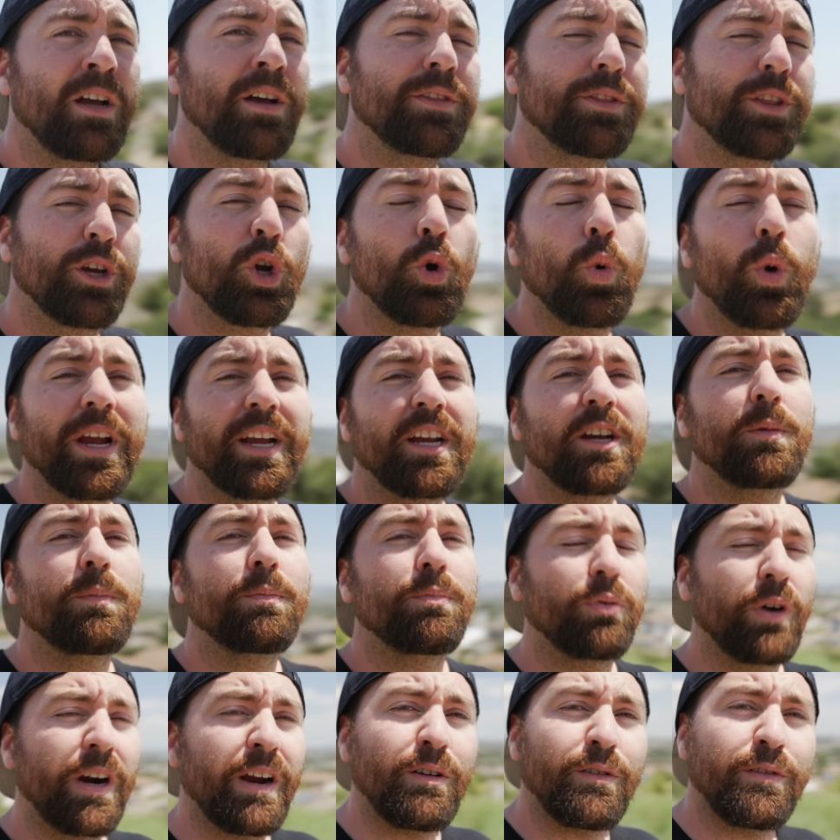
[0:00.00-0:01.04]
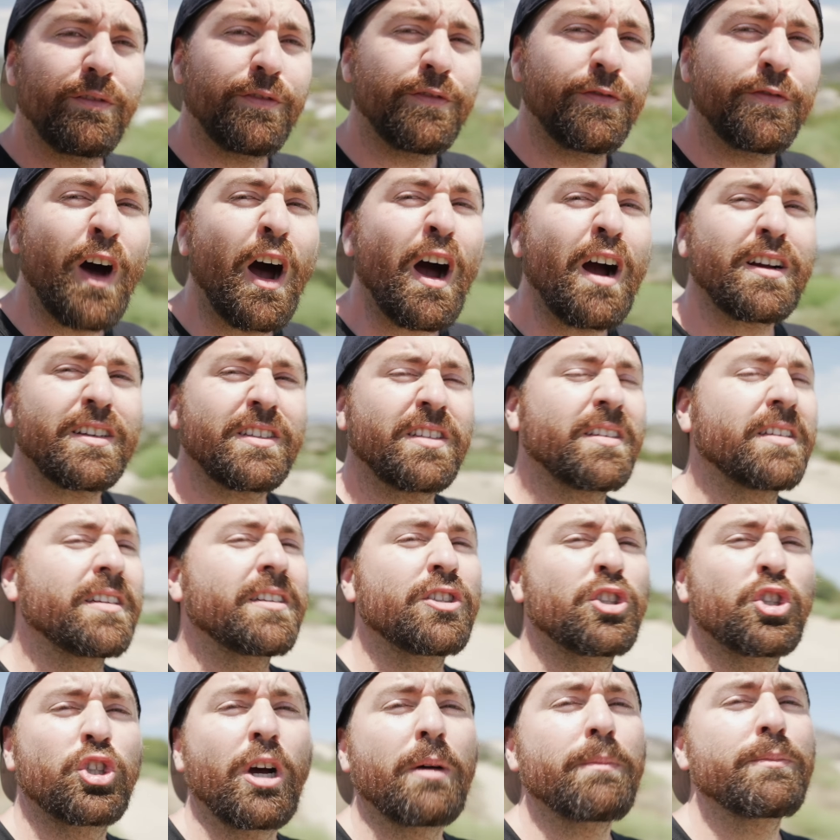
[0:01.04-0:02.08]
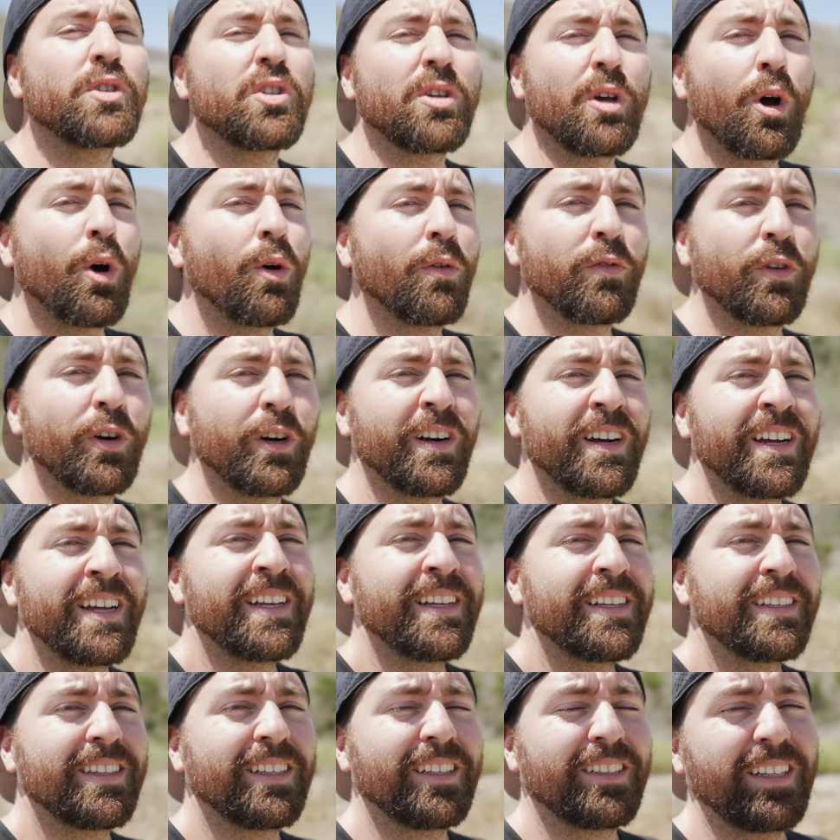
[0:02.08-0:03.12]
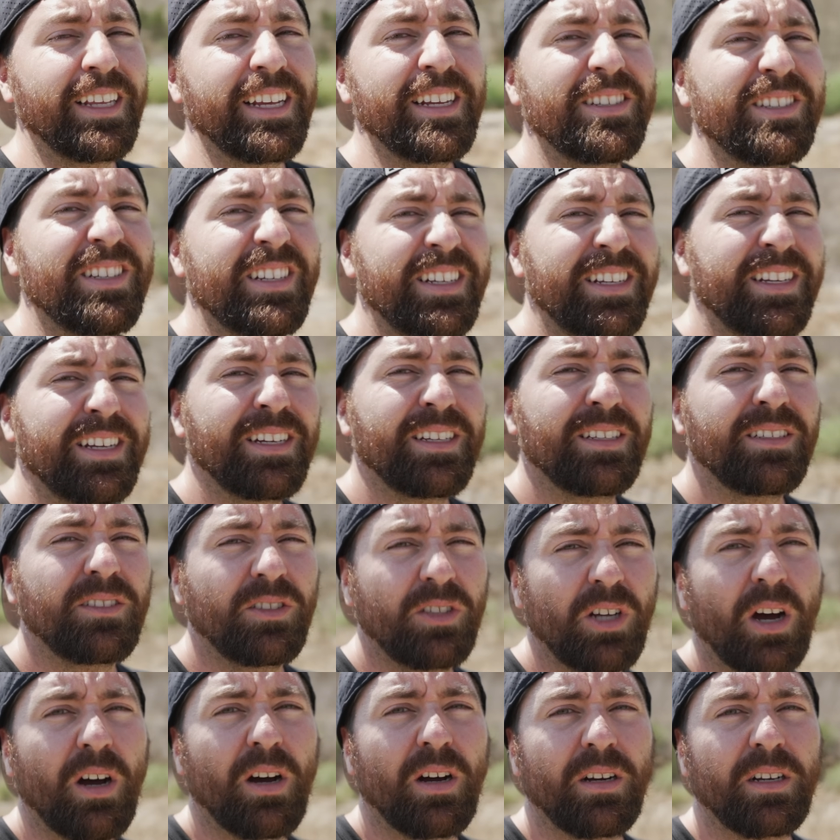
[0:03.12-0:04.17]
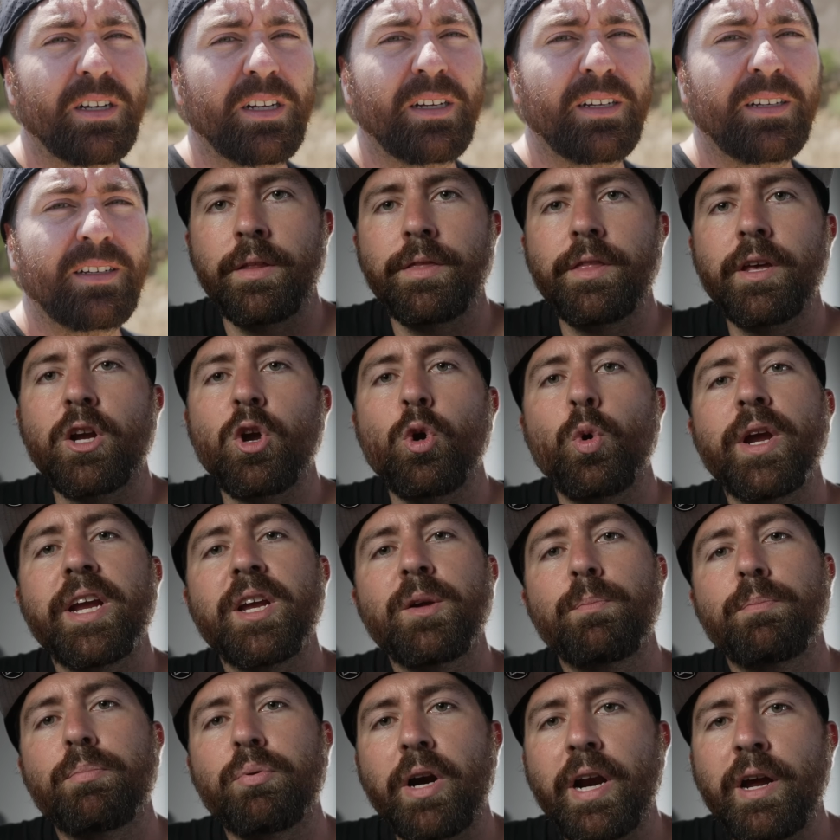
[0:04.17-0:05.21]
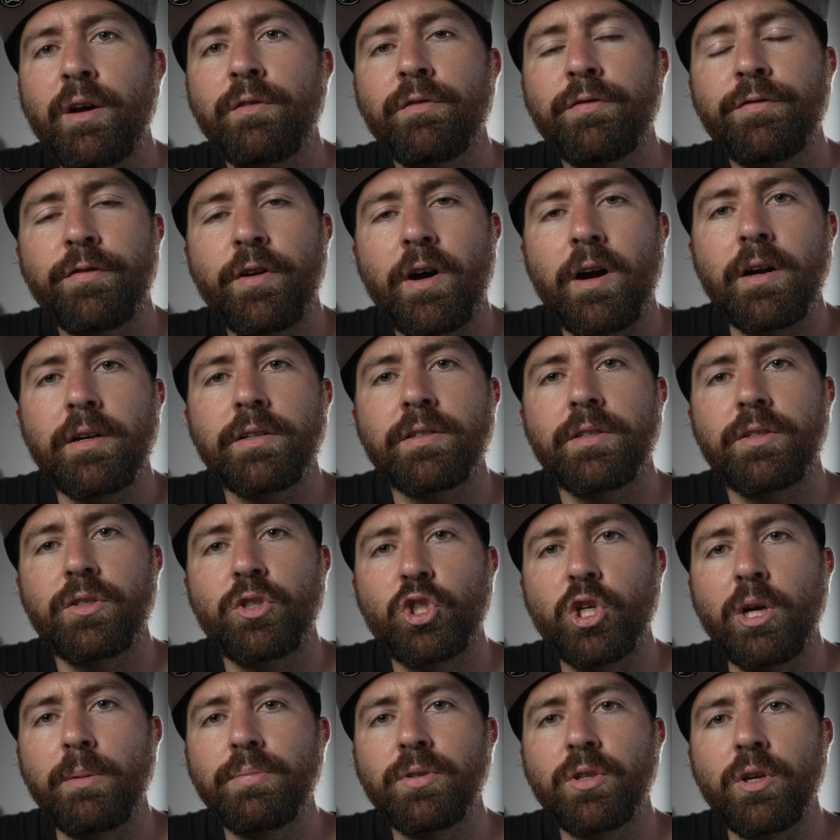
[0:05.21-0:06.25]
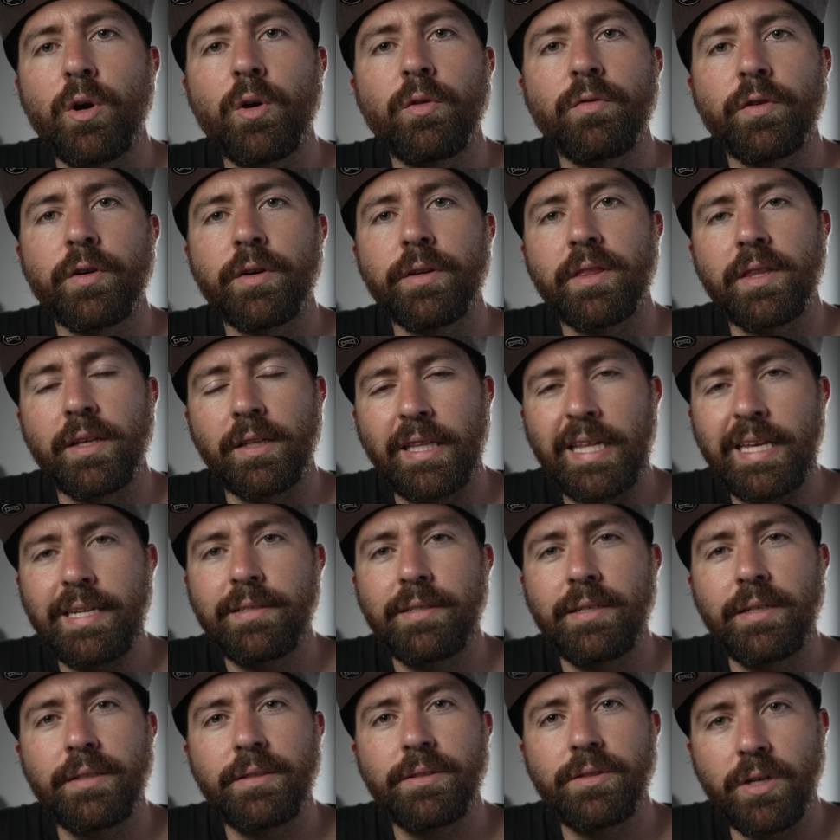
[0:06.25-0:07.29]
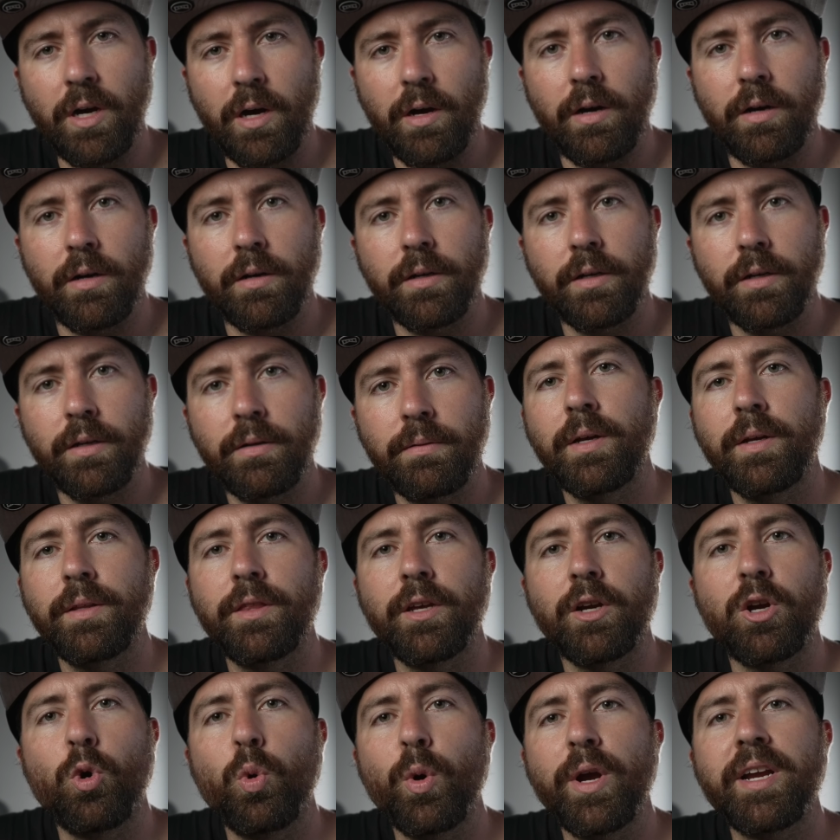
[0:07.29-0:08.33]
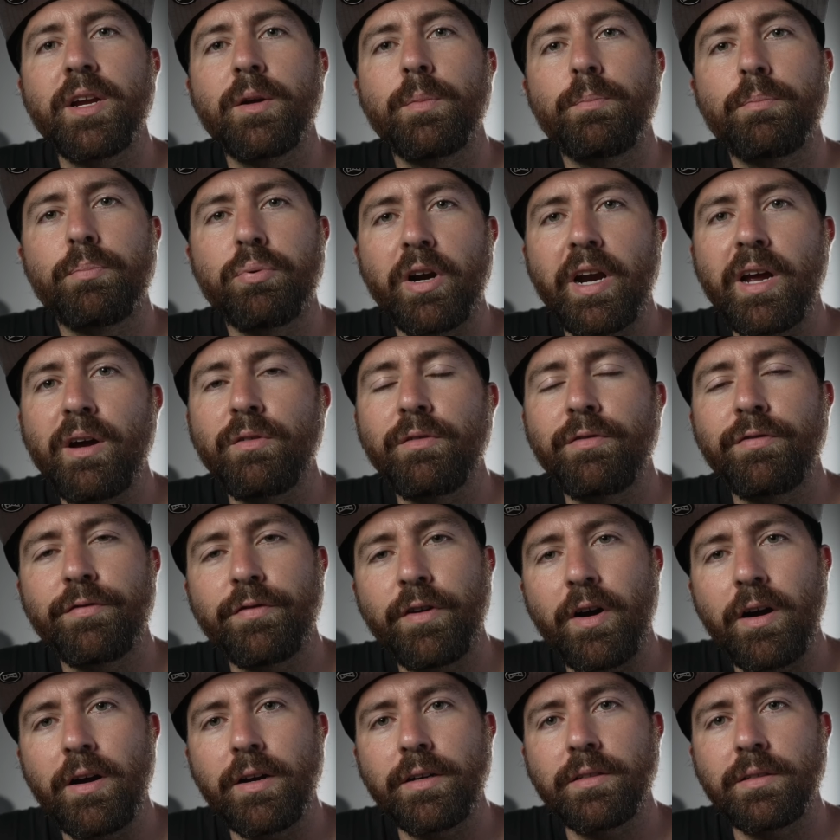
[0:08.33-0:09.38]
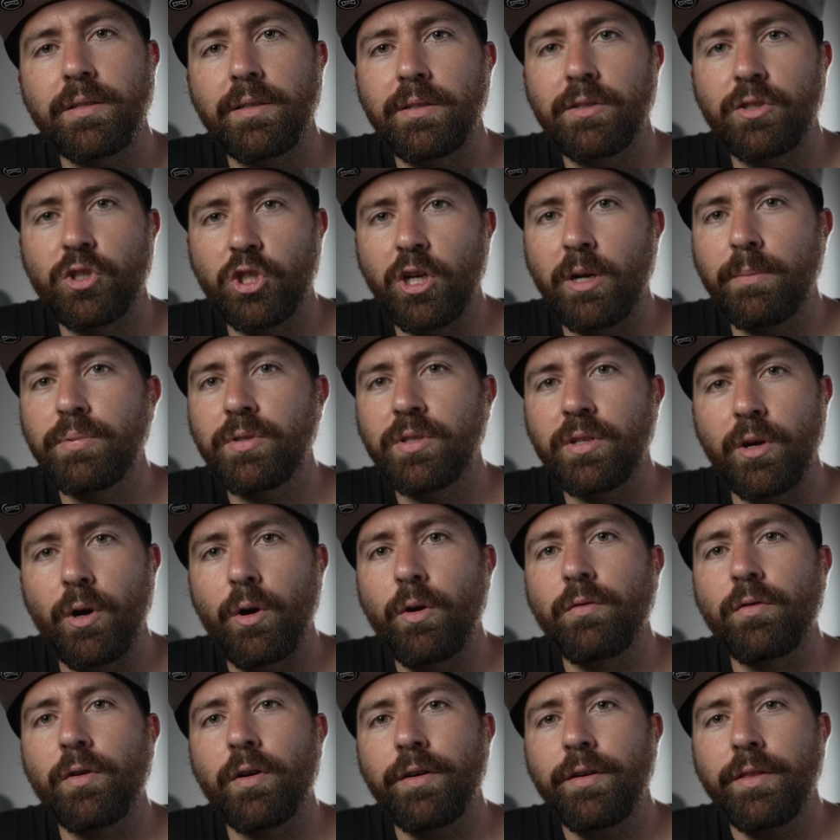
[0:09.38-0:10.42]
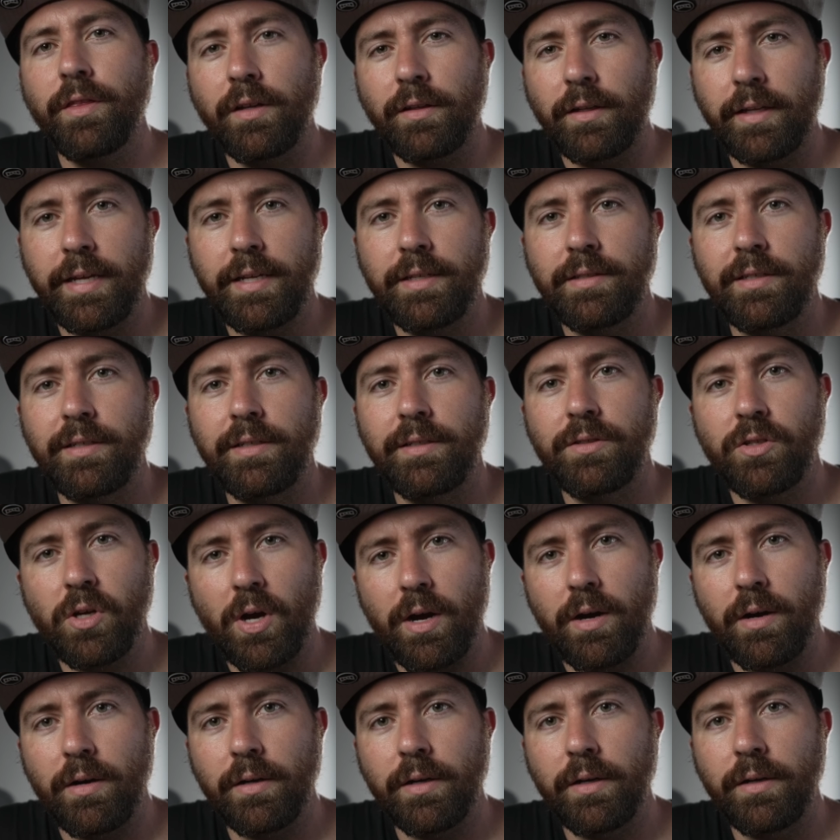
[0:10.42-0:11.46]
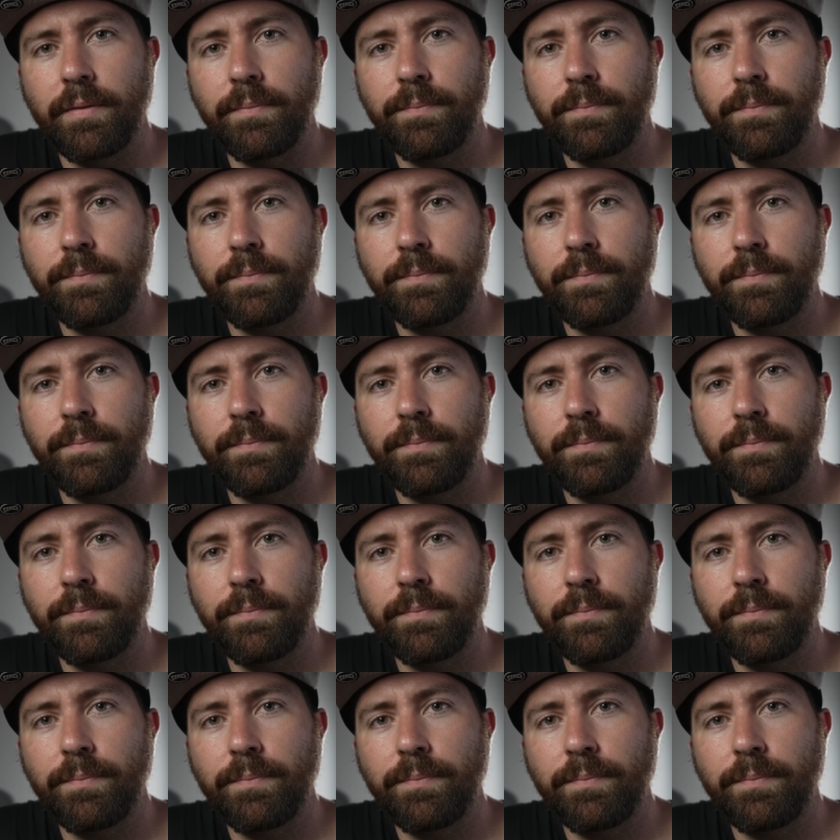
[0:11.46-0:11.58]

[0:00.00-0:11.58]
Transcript: The quick brown fox jumps over the lazy dog. Dog. The quick brown fox jumps over the lazy dog. The quick brown fox jumps over the lazy dog.